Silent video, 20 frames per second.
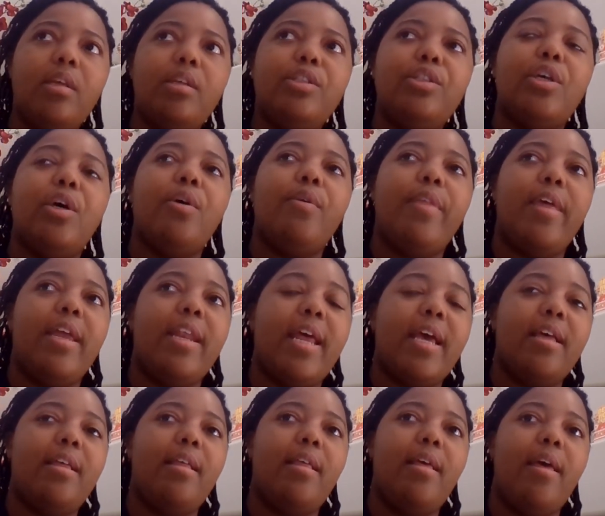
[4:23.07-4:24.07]
So then
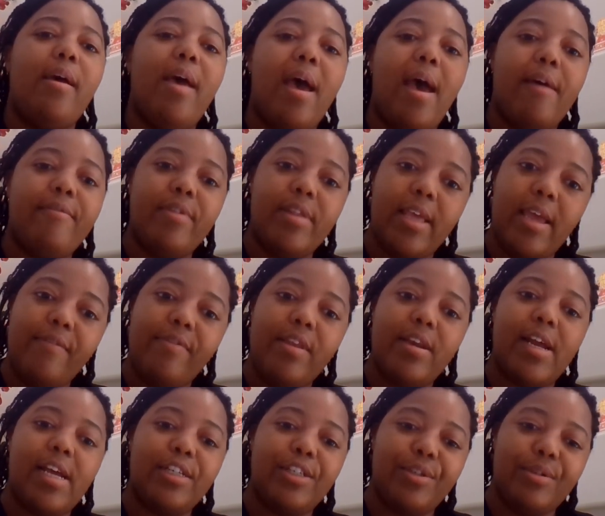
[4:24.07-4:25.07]
after they get the
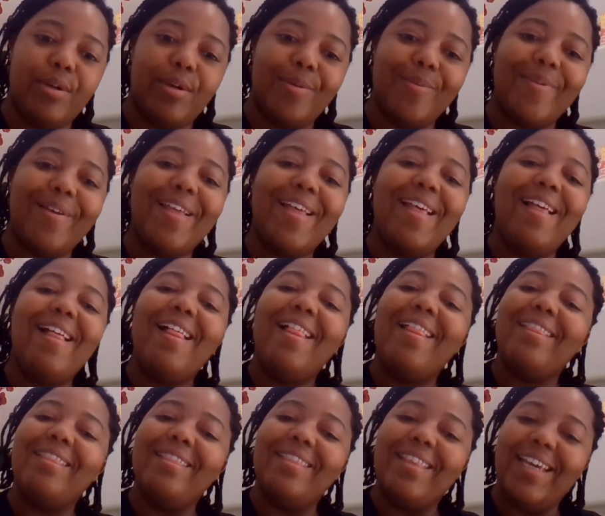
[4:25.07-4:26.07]
nitro,
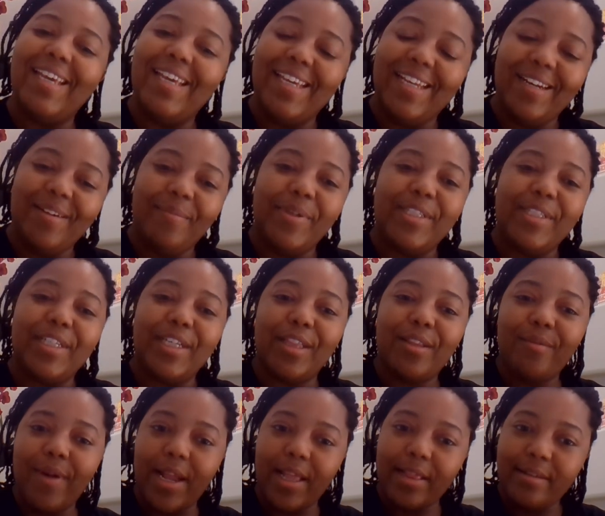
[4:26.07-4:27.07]
then we took
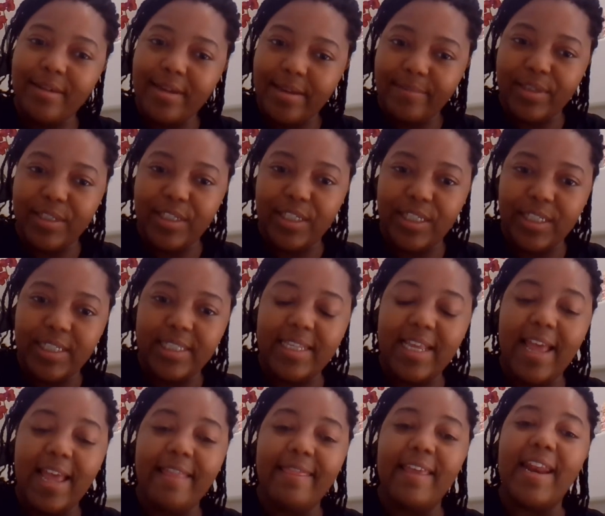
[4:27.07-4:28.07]
the regular
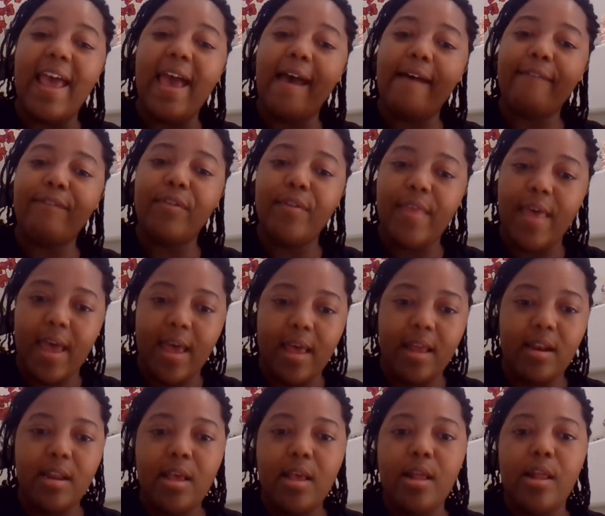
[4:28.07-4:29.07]
images, and then after
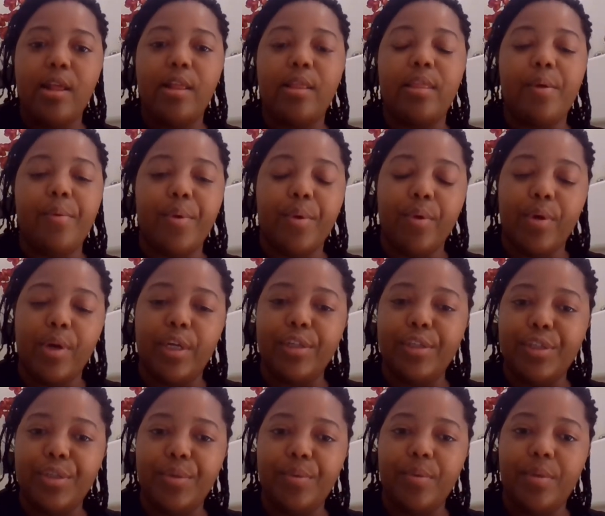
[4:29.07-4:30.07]
that they were going to
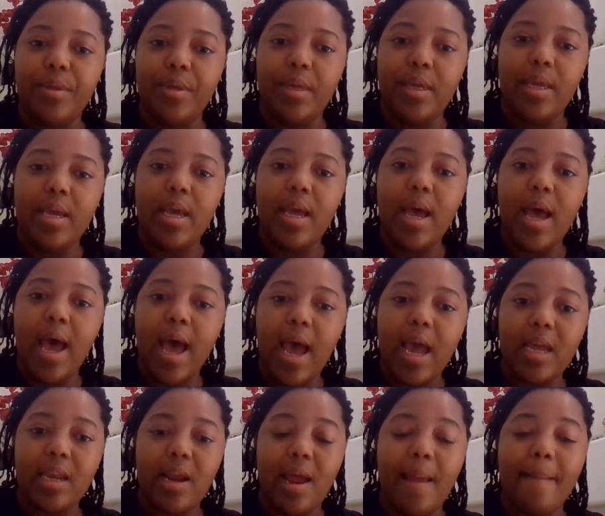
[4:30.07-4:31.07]
do the
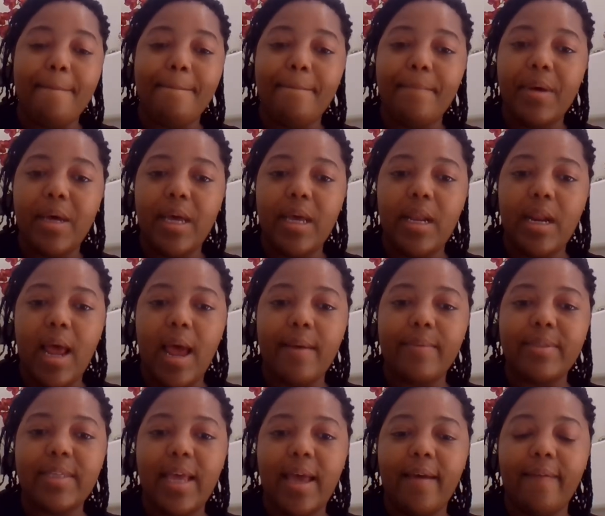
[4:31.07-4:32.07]
iodine, but I
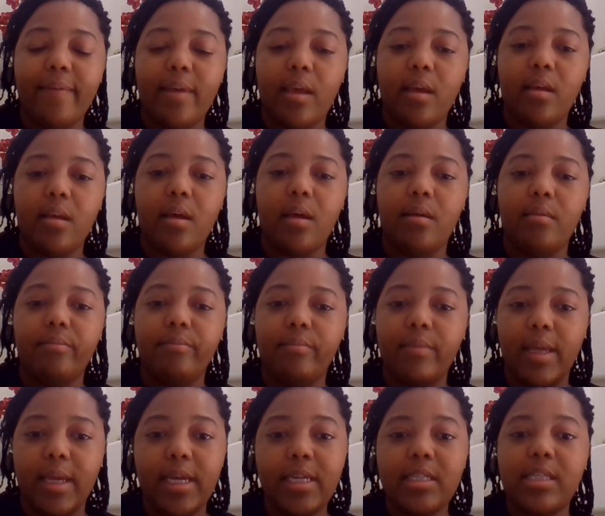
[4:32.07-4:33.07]
was having,
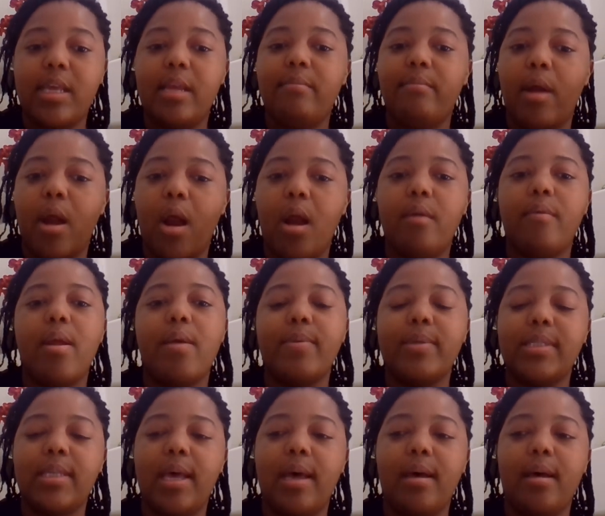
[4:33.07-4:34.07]
like I said, my heart rate
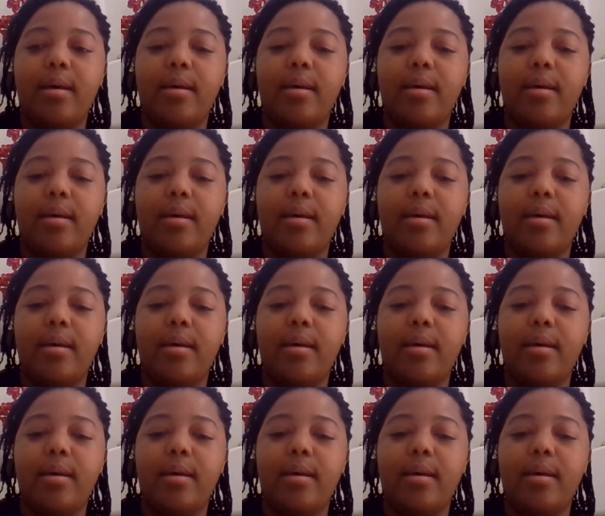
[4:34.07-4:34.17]
was